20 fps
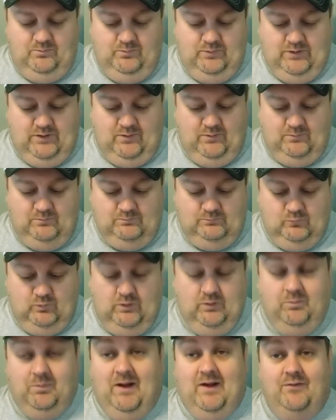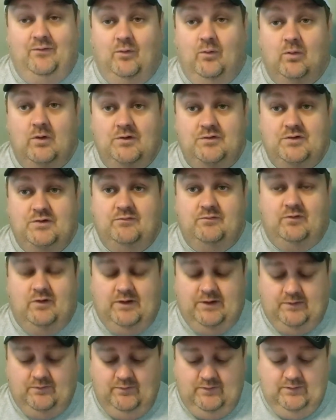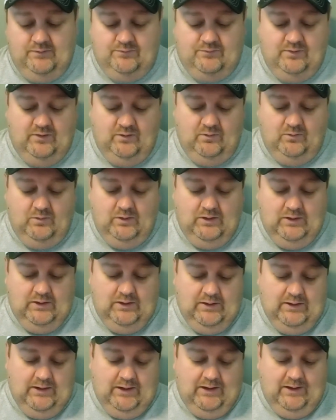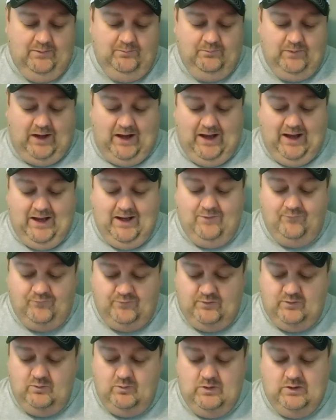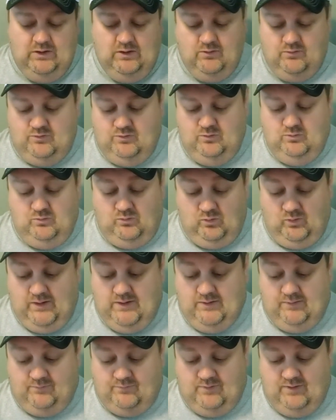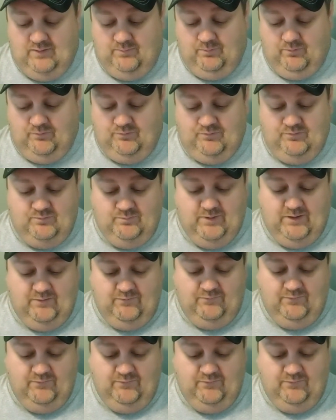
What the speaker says: its origin, frankly. So I have two great examples. As a matter